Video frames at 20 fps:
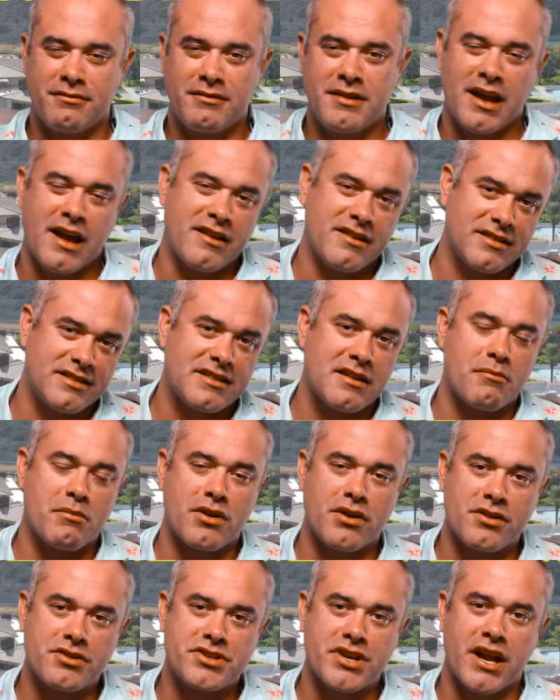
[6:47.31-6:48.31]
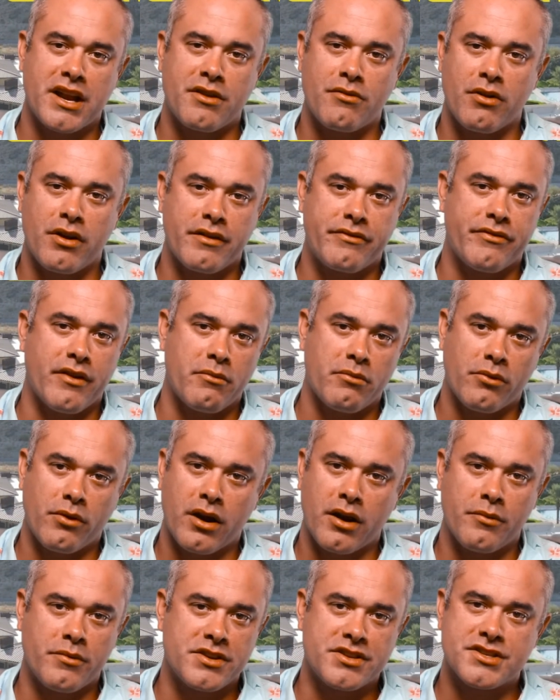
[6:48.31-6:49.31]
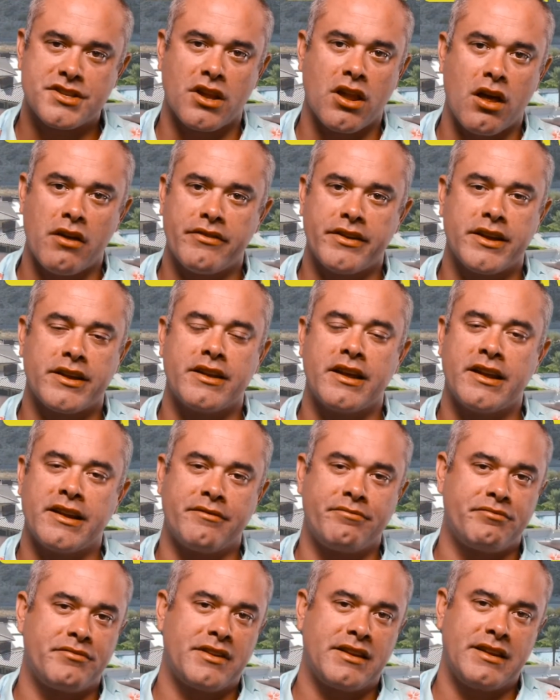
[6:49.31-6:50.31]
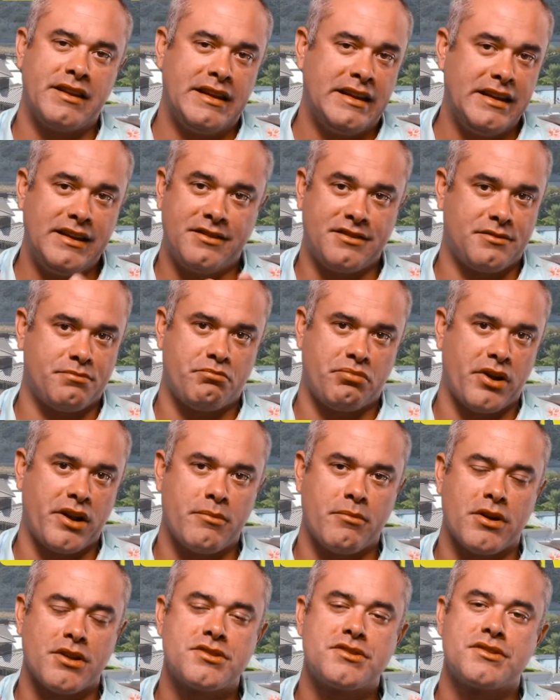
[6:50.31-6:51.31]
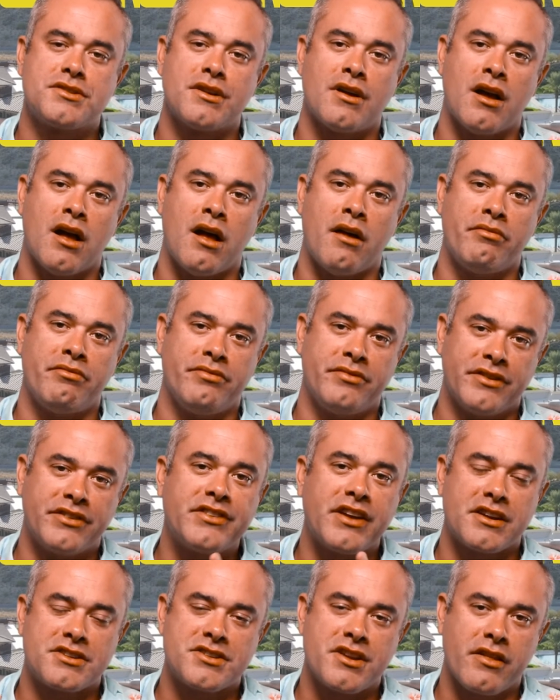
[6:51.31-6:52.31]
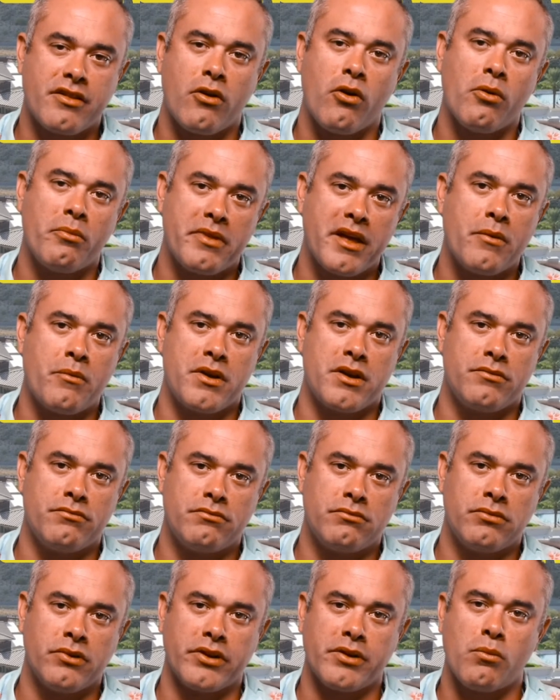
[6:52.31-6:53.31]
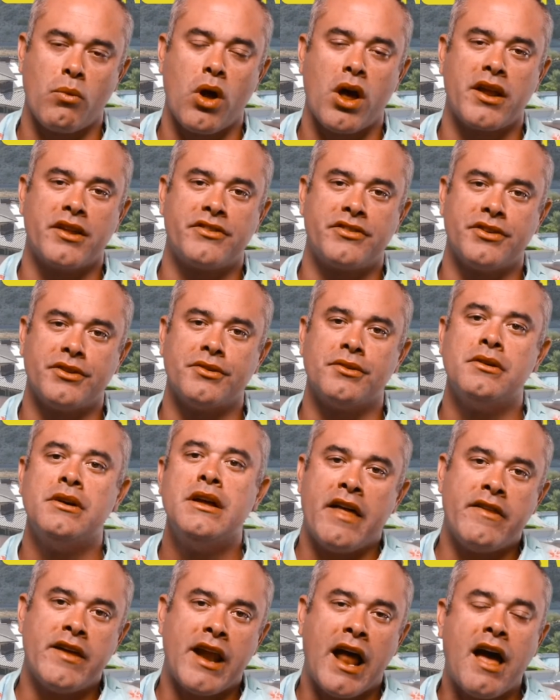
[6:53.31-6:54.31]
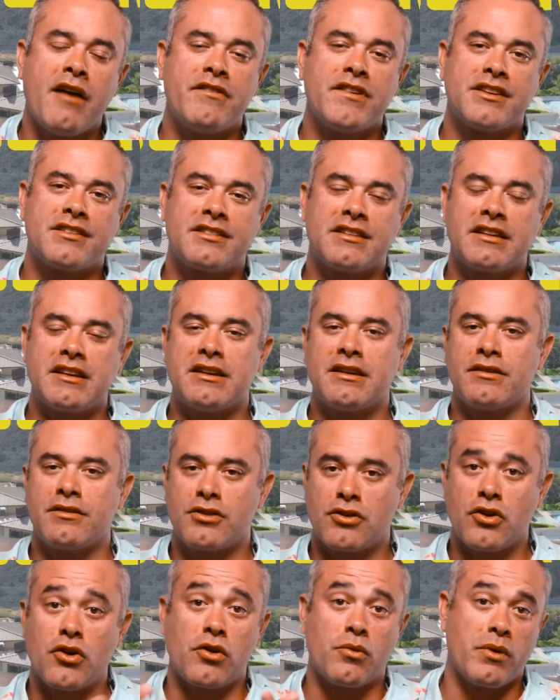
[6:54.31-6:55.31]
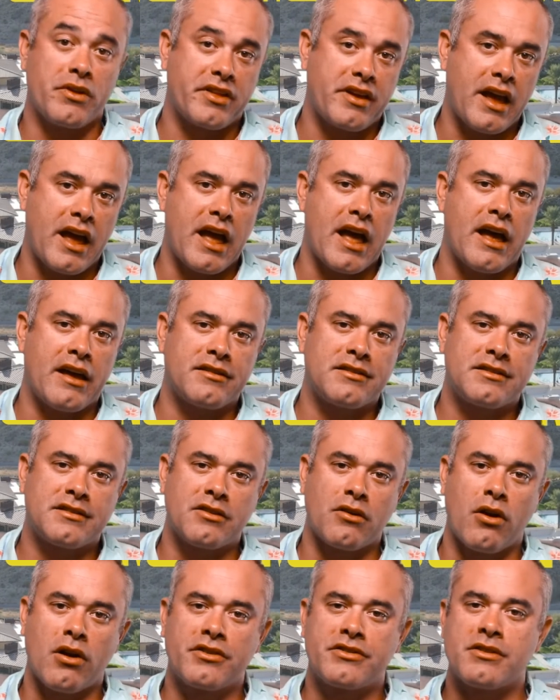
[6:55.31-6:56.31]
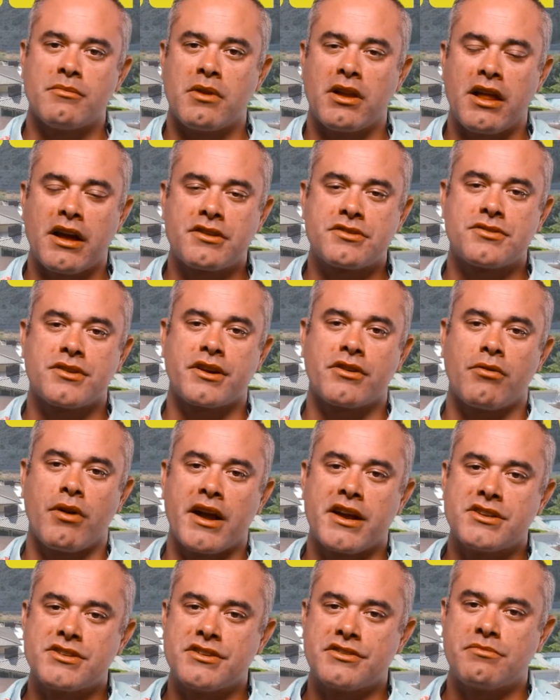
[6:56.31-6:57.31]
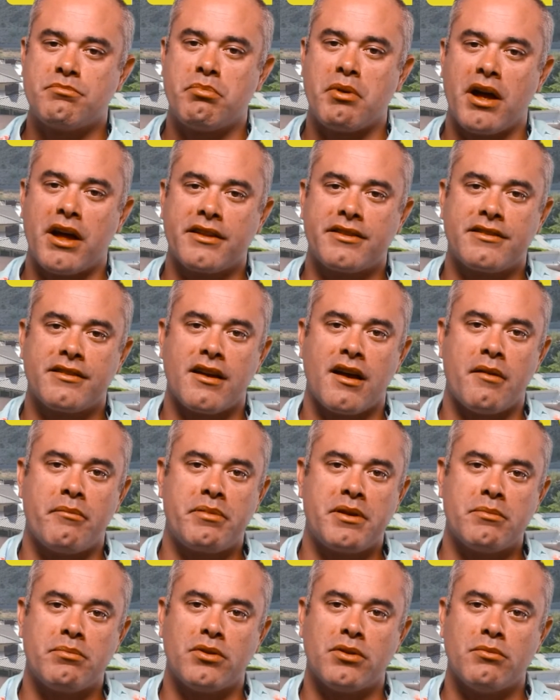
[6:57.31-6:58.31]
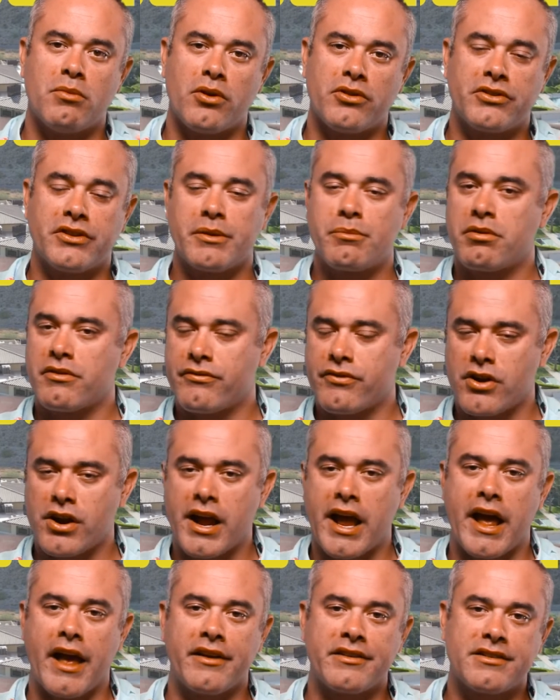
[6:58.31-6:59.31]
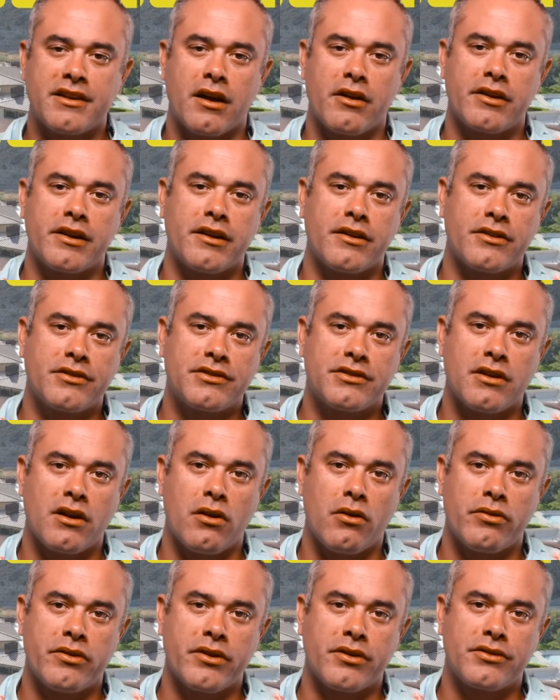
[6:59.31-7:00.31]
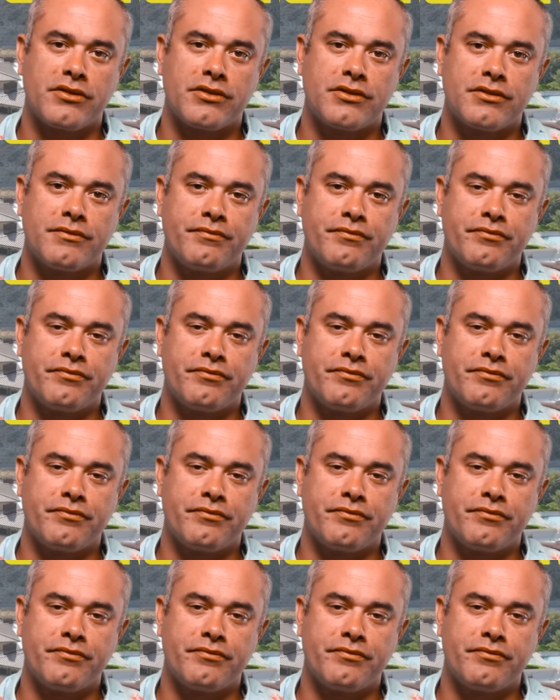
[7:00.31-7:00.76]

December, January, February, we just love it, and it heats pretty much the section of the home that we really want it to. And then obviously cook with gas. There are some electric ranges, but people mostly prefer gas out here, so there's